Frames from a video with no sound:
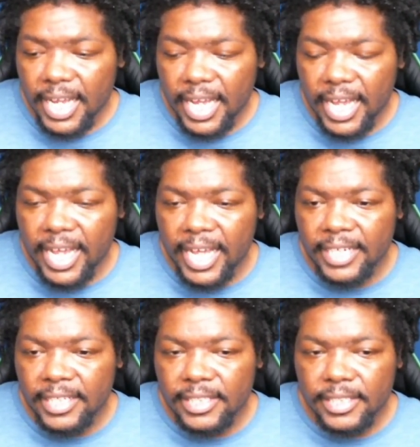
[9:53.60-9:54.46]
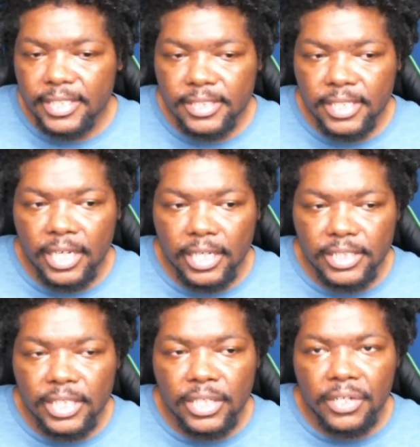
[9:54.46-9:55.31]
and she
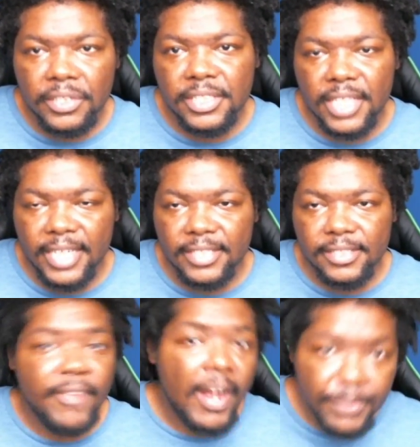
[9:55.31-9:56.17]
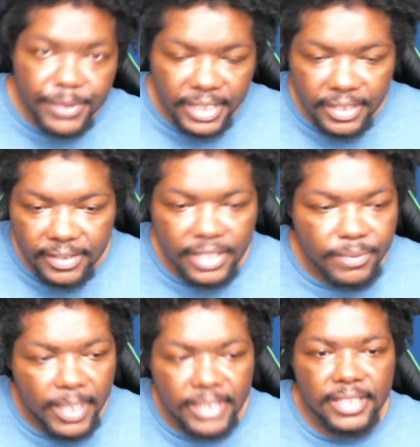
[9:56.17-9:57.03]
learns, like, survival skills. That's
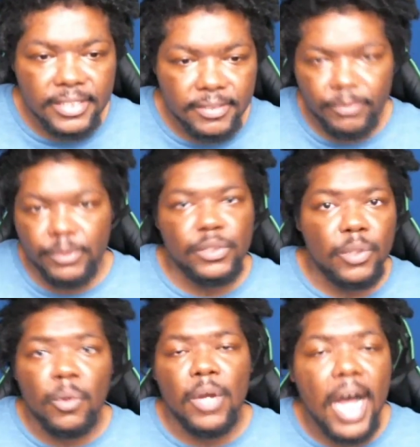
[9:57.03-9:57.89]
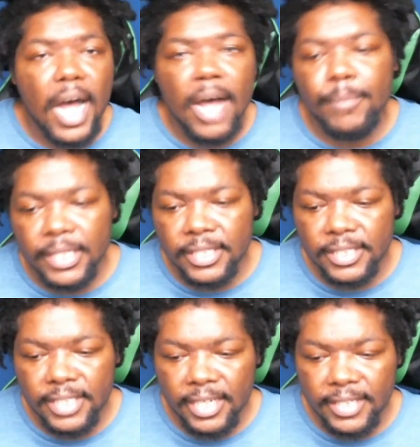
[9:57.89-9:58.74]
why she's so calm in this
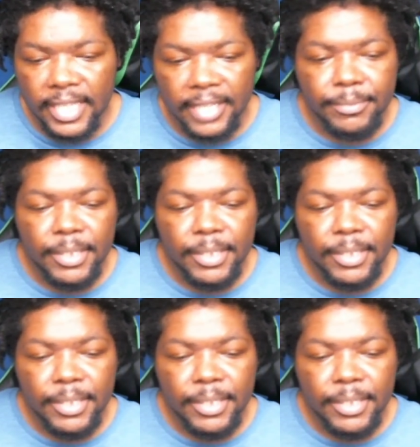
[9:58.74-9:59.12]
kind of thing.